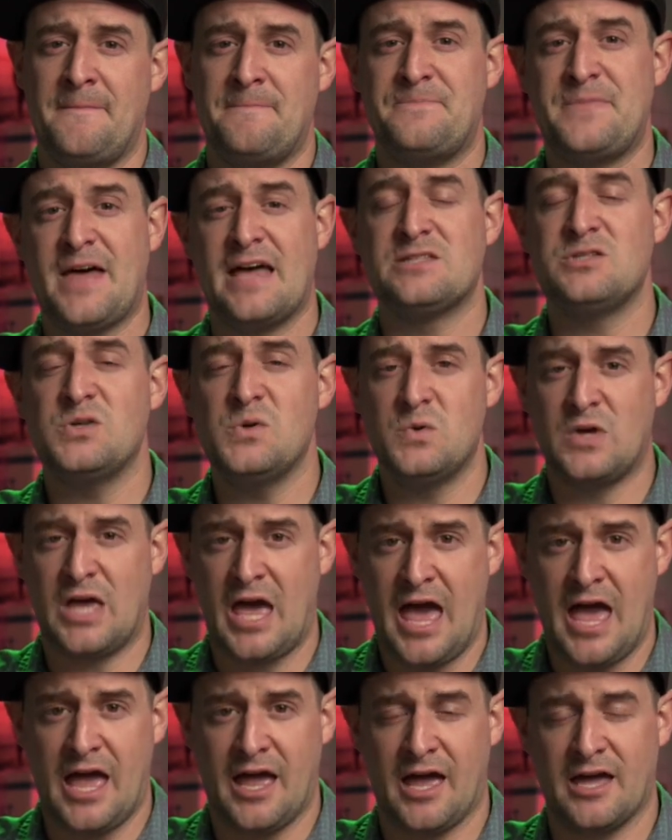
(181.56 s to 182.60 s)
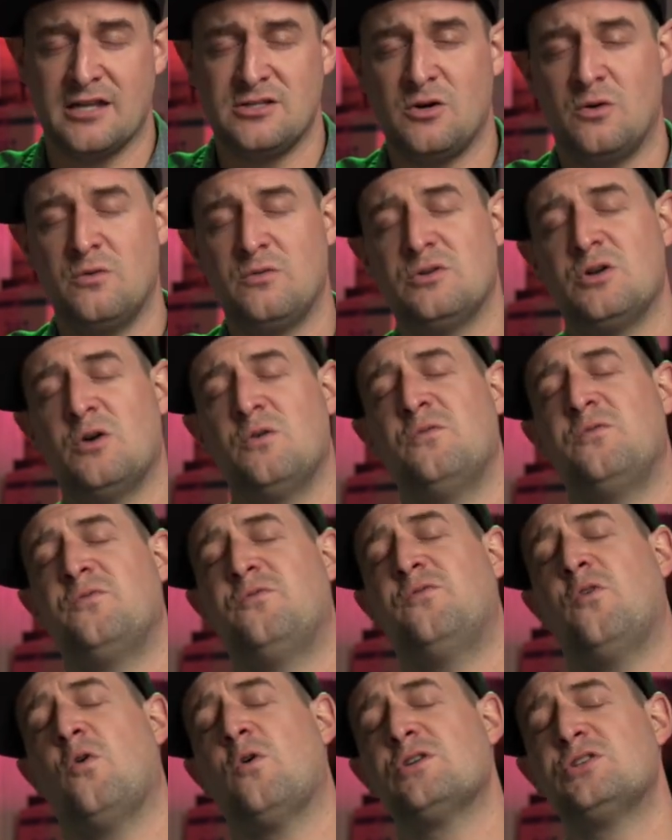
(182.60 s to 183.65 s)
that's okay. And don't don't
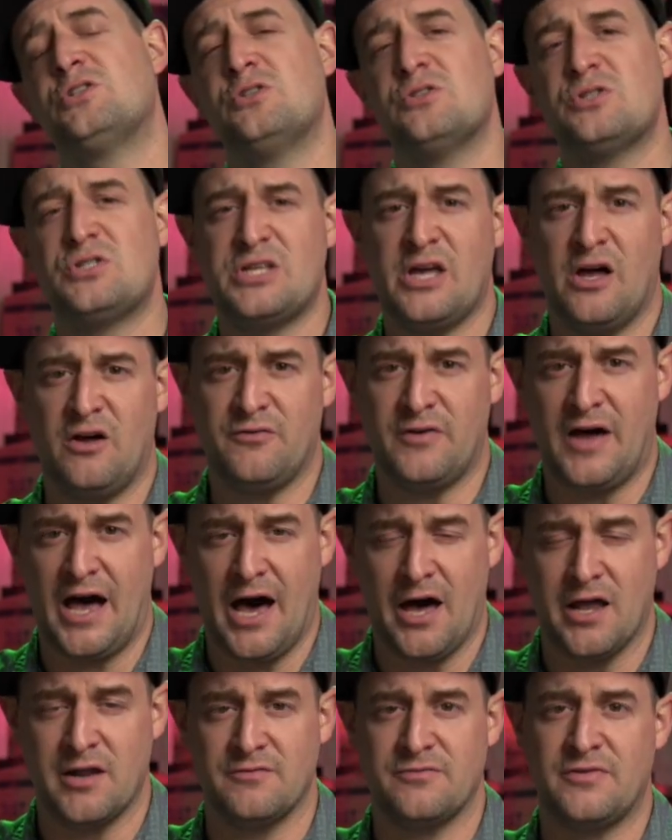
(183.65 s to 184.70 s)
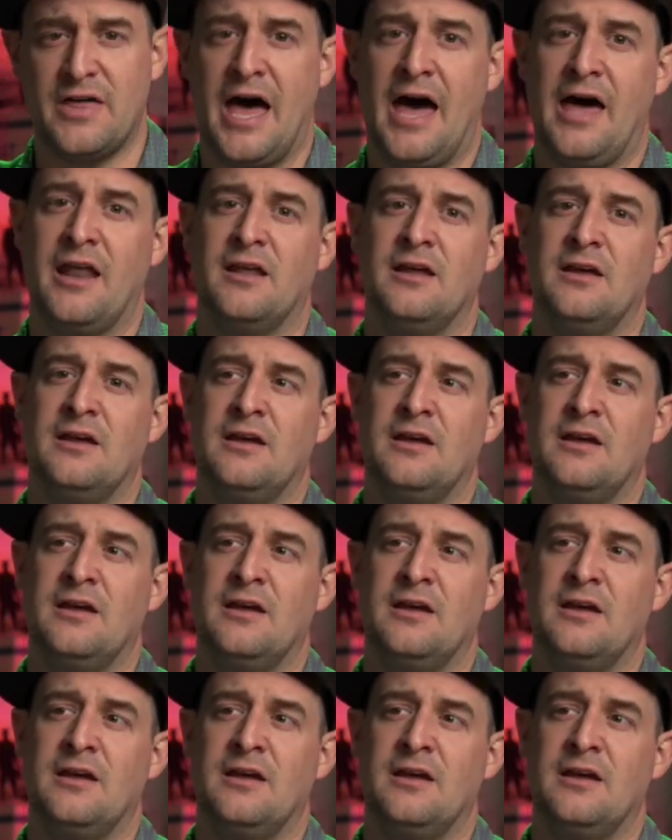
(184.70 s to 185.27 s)
force yourself out of that.